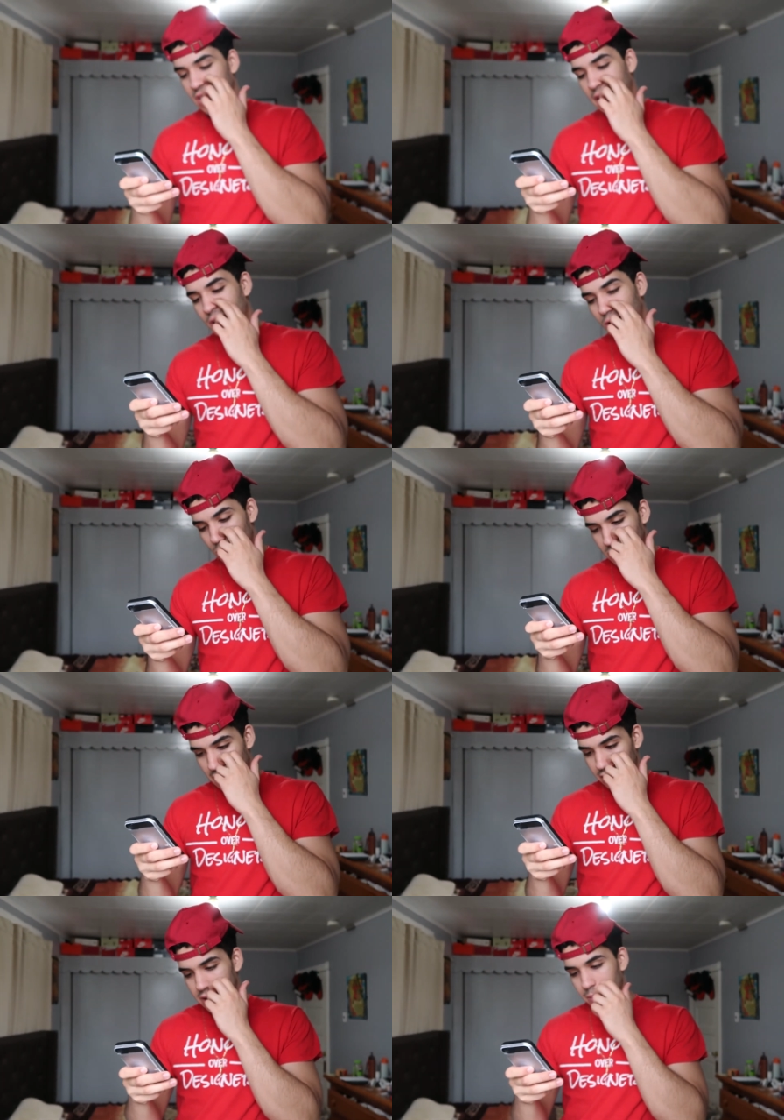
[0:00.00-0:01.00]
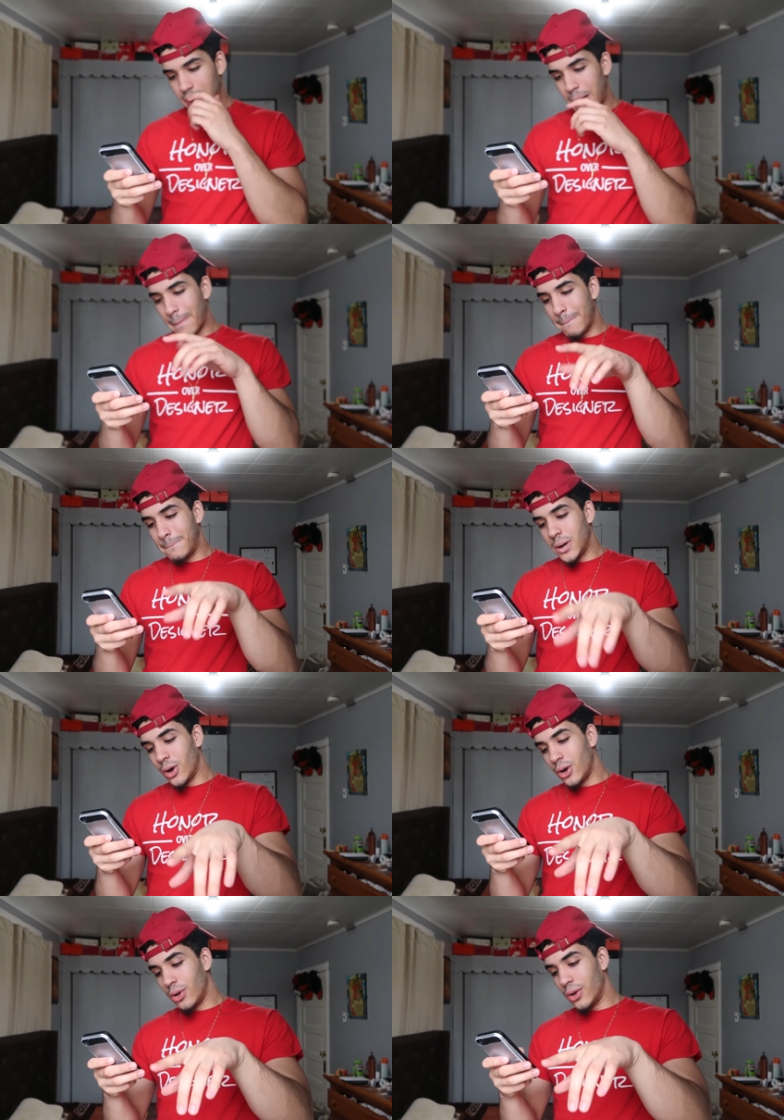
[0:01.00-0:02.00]
shout out goes out to my
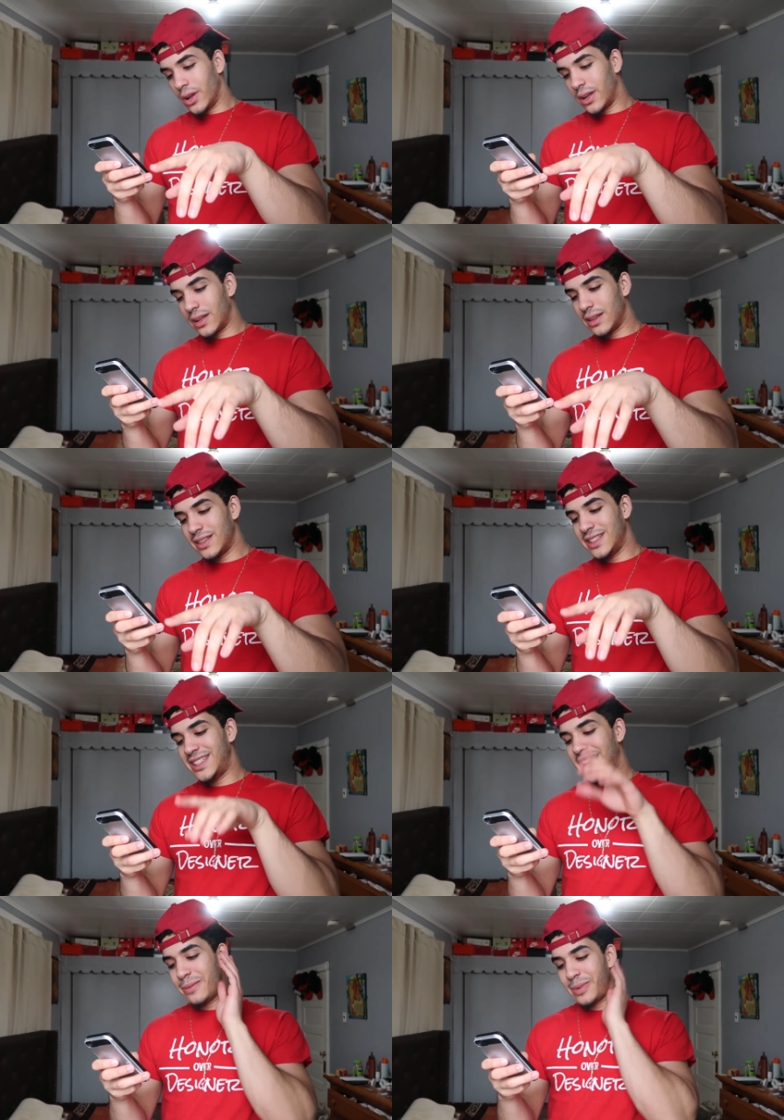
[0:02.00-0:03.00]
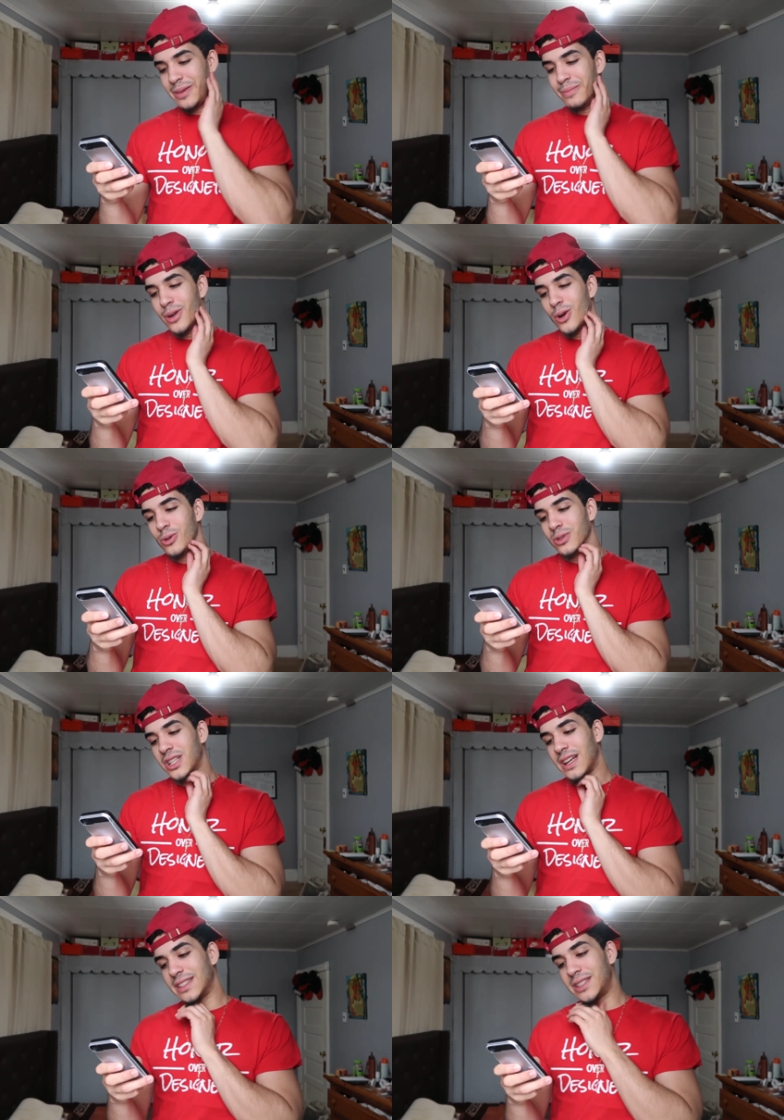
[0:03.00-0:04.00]
boy, JB Mode.
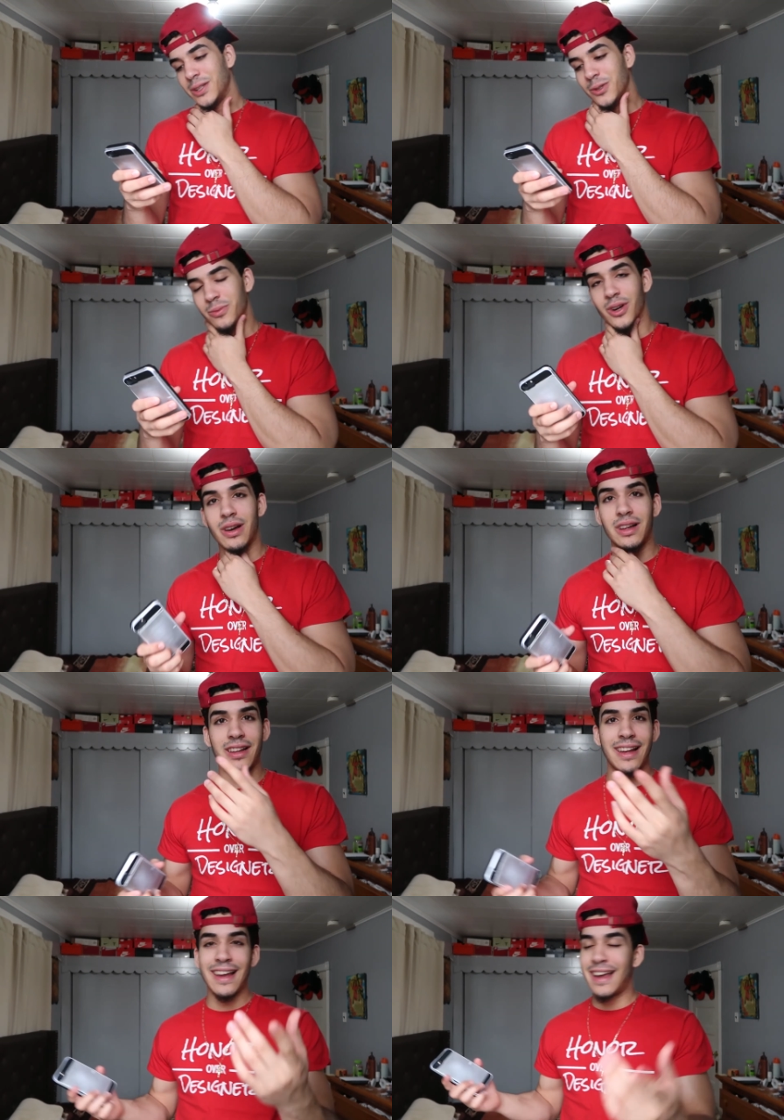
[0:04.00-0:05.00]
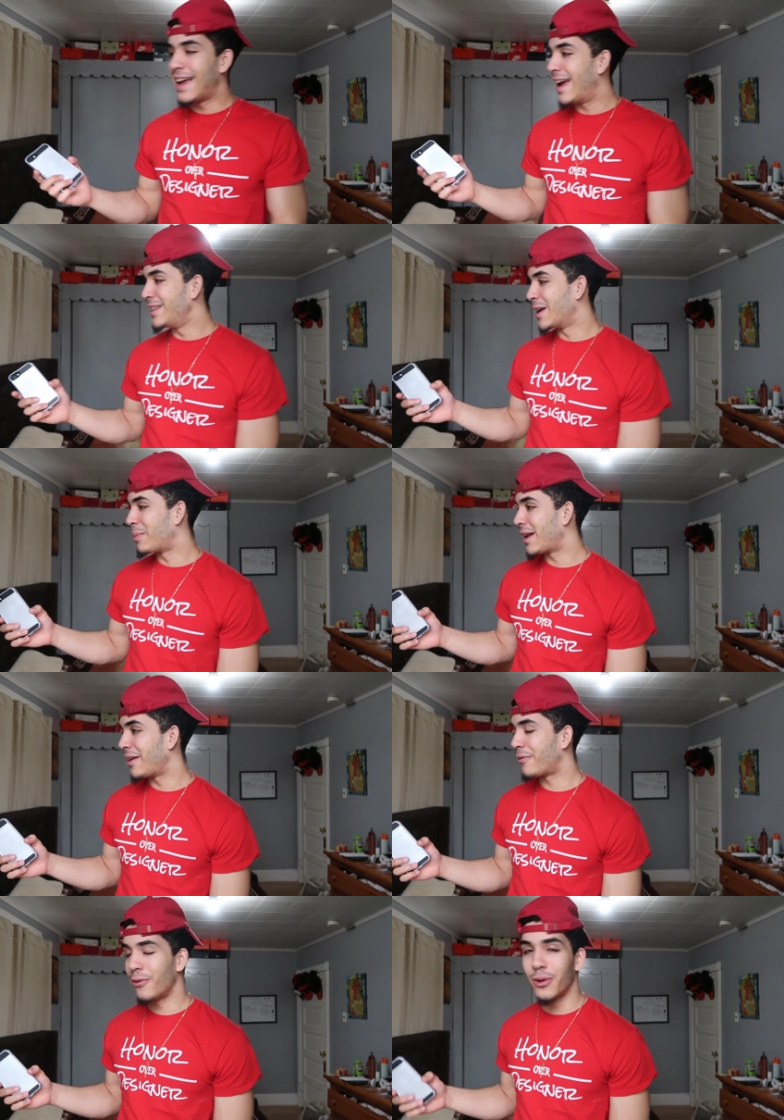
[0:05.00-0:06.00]
Shout out to you, bro. I, ended up
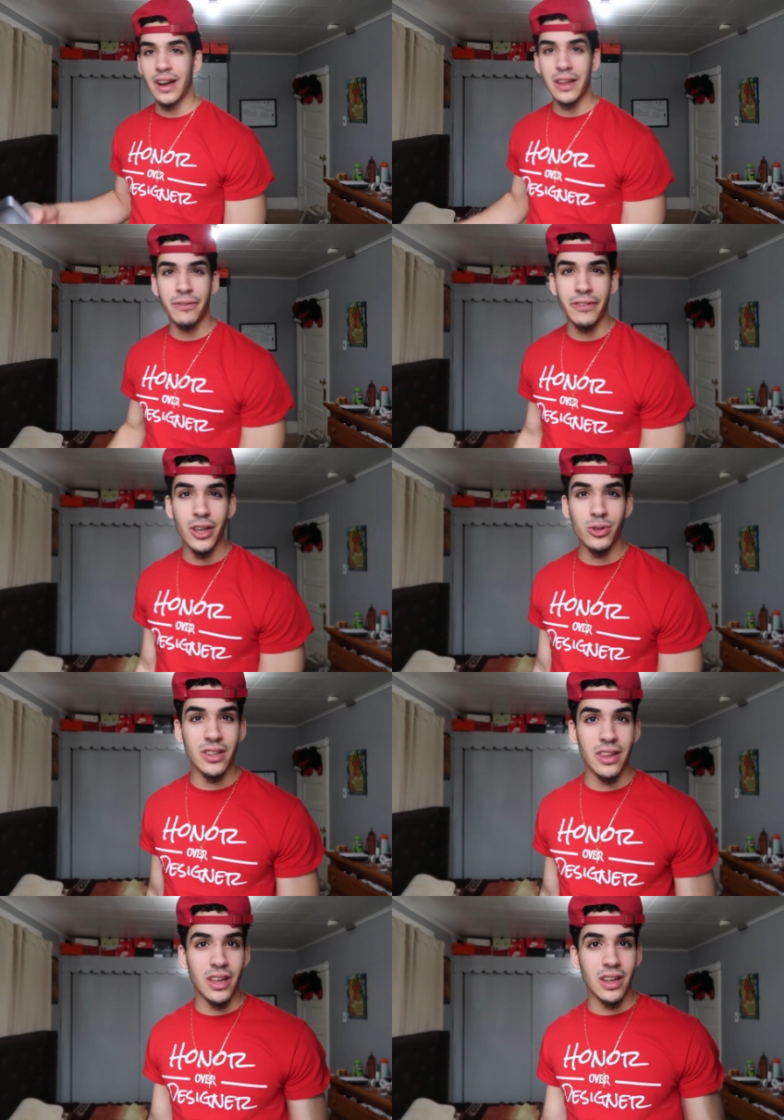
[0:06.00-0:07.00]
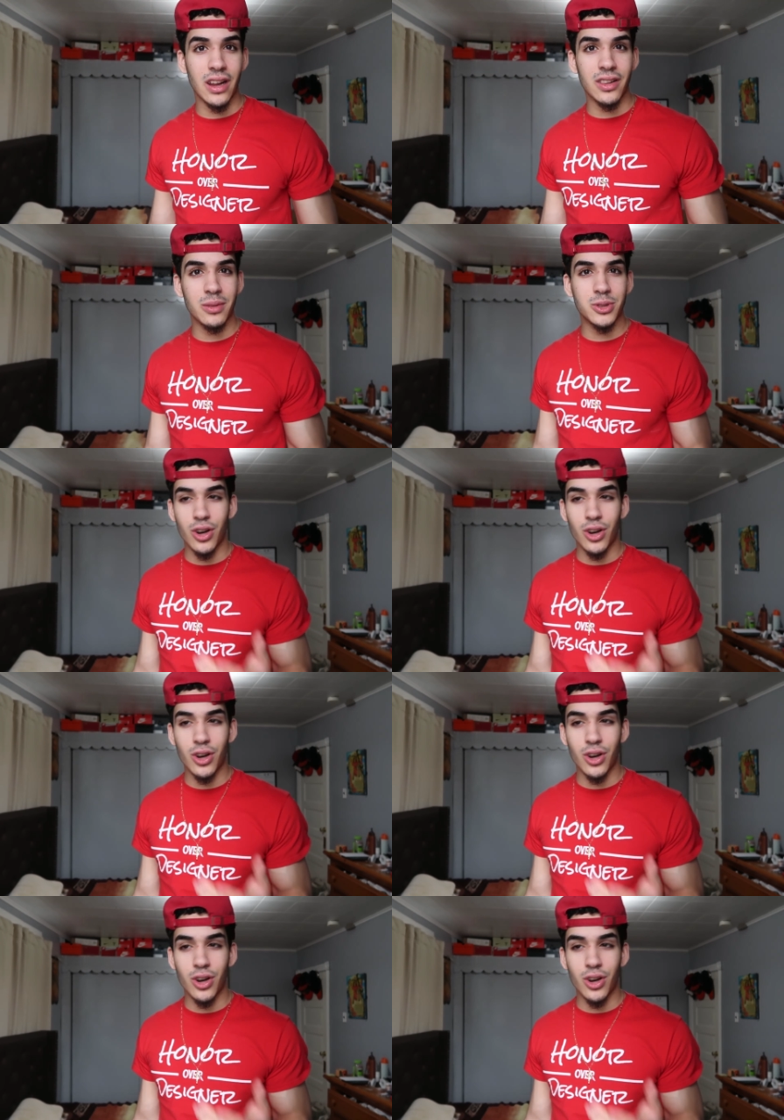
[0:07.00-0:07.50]
playing Fortnite Fills and then I ended up